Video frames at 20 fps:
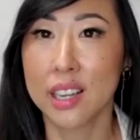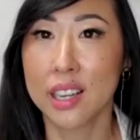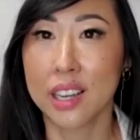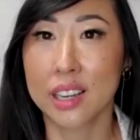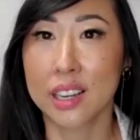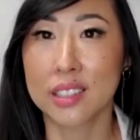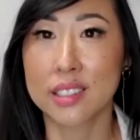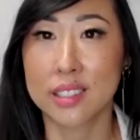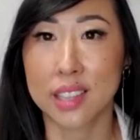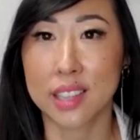
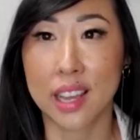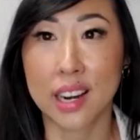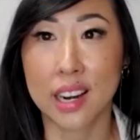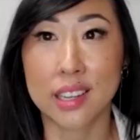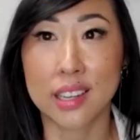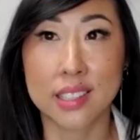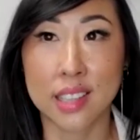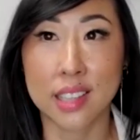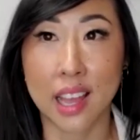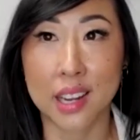And instead, I
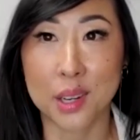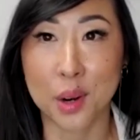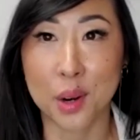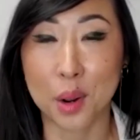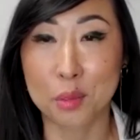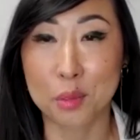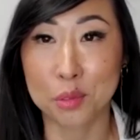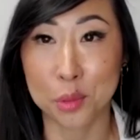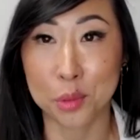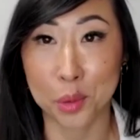decided
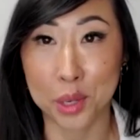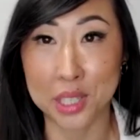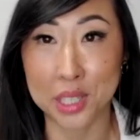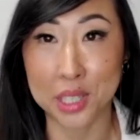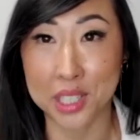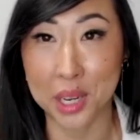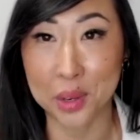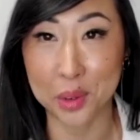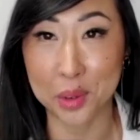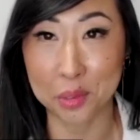on Florida
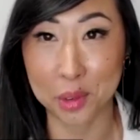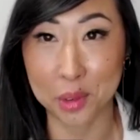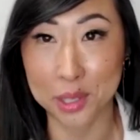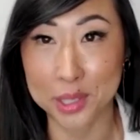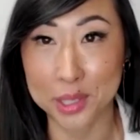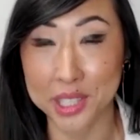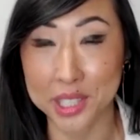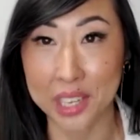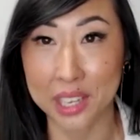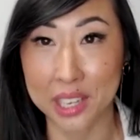State
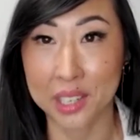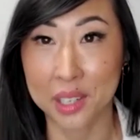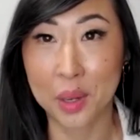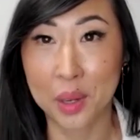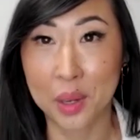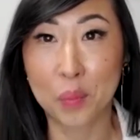University,